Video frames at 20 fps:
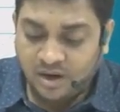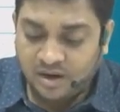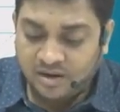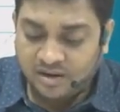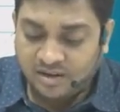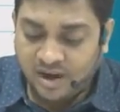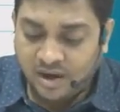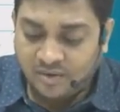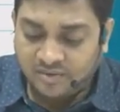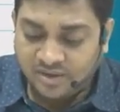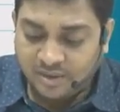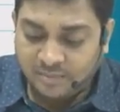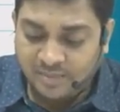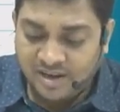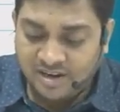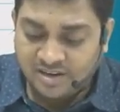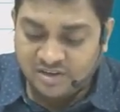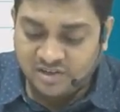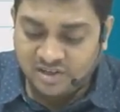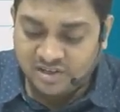Draft a
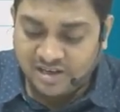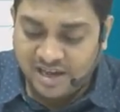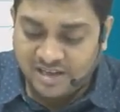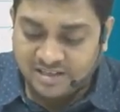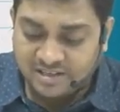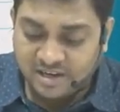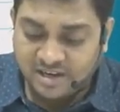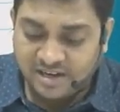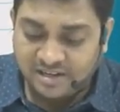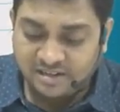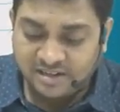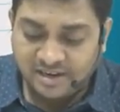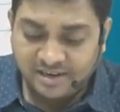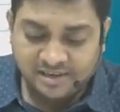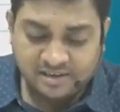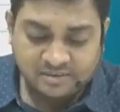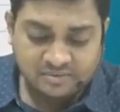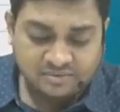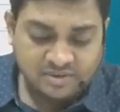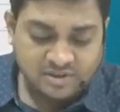balance sheet as at
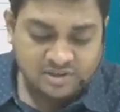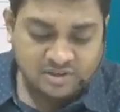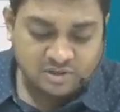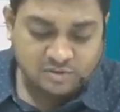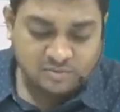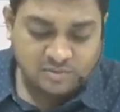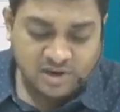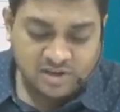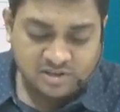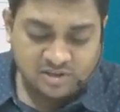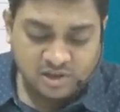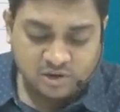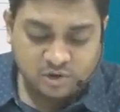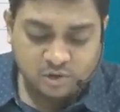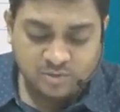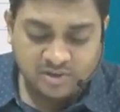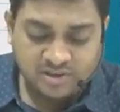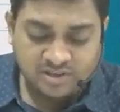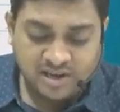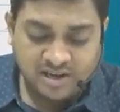31st March,
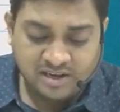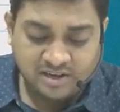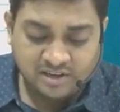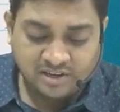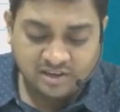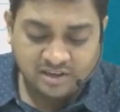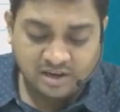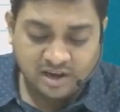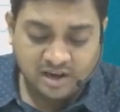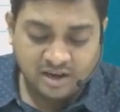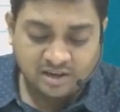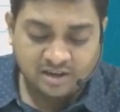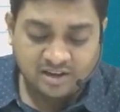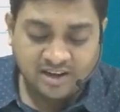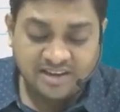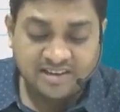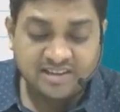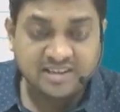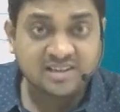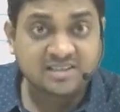assuming that
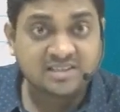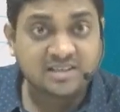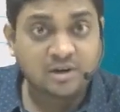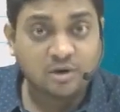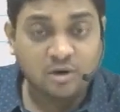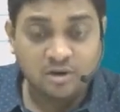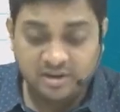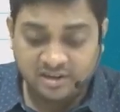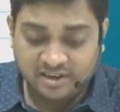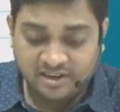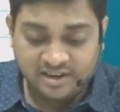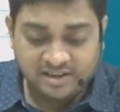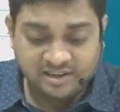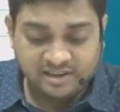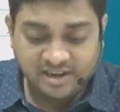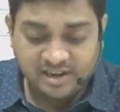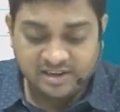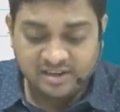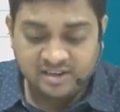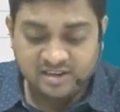creditors are all trade
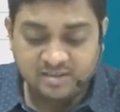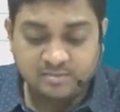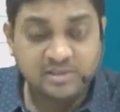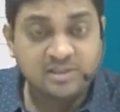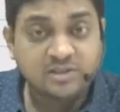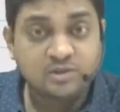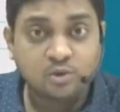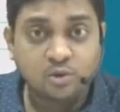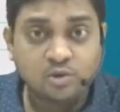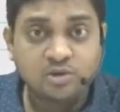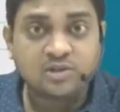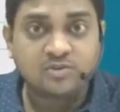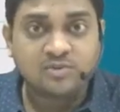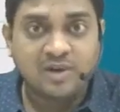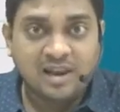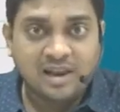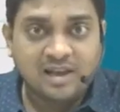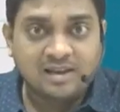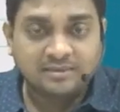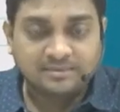creditors, means goods
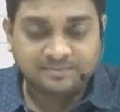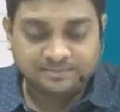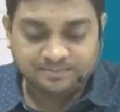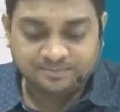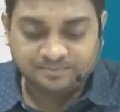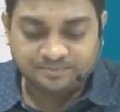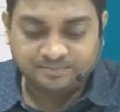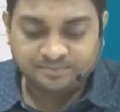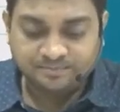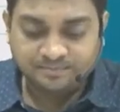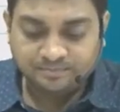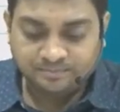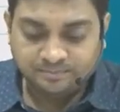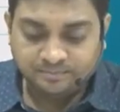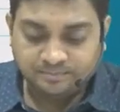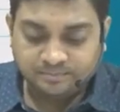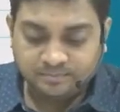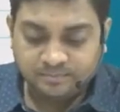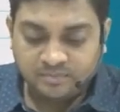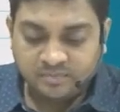wala,
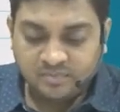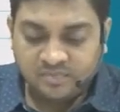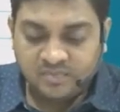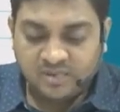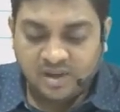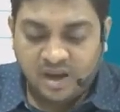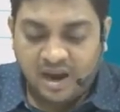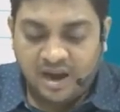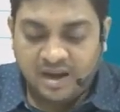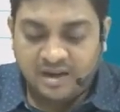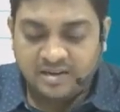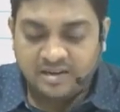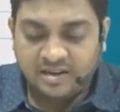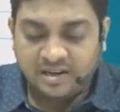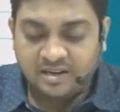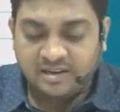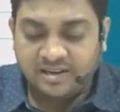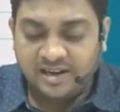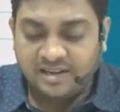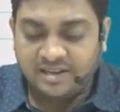and
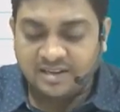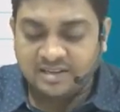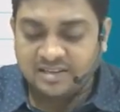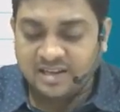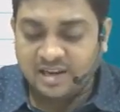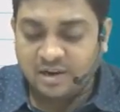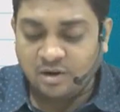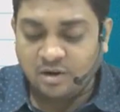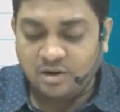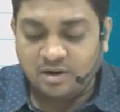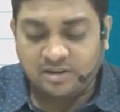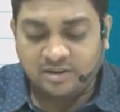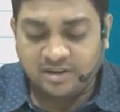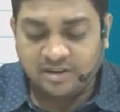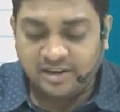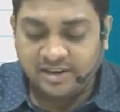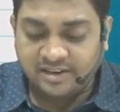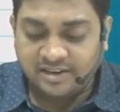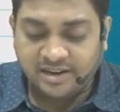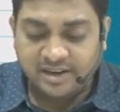debtors are all
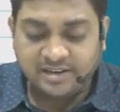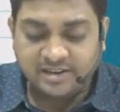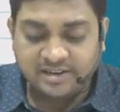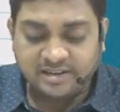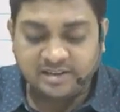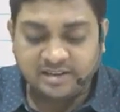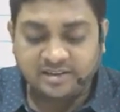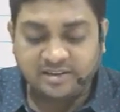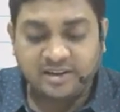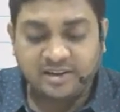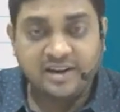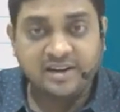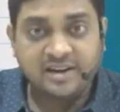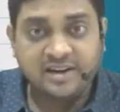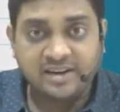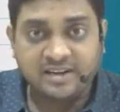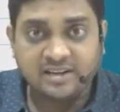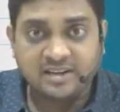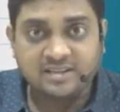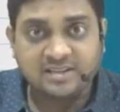trade
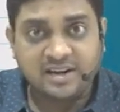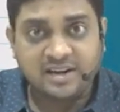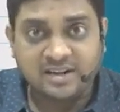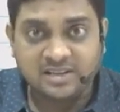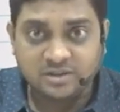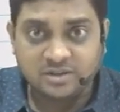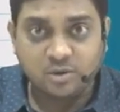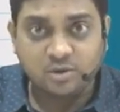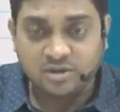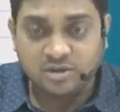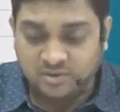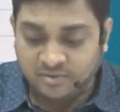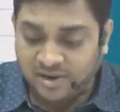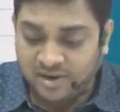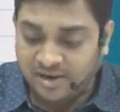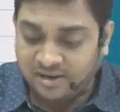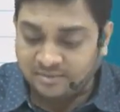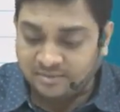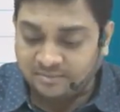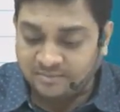debtors, that is goods
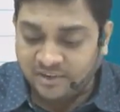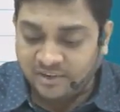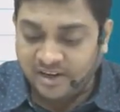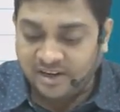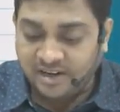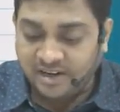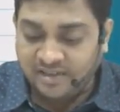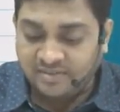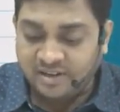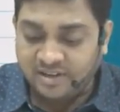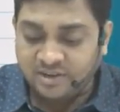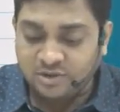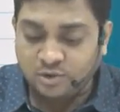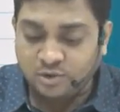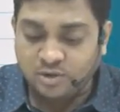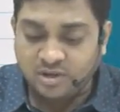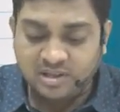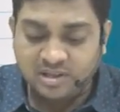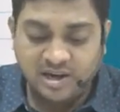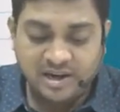wala, right? And there is
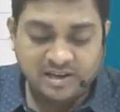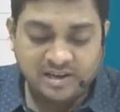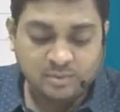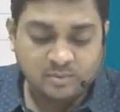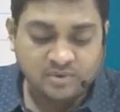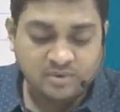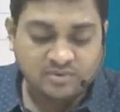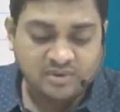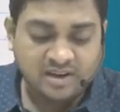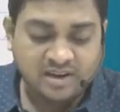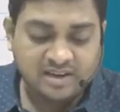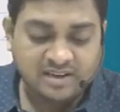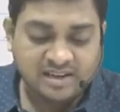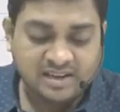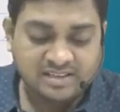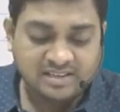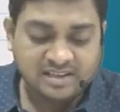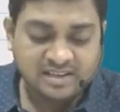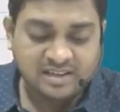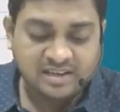no other item of current
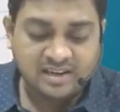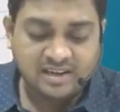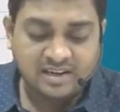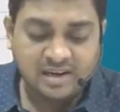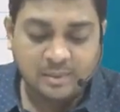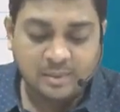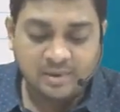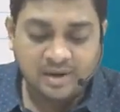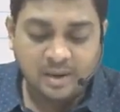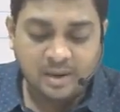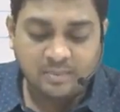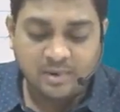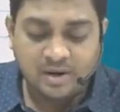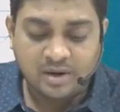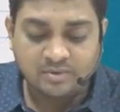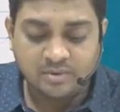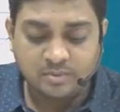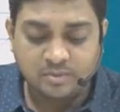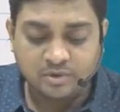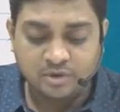asset, current liability apart
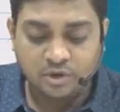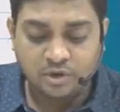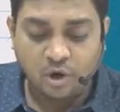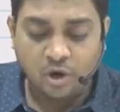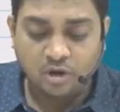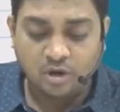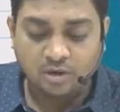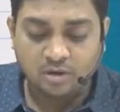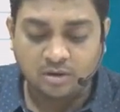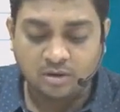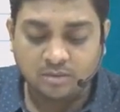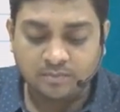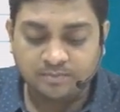from stock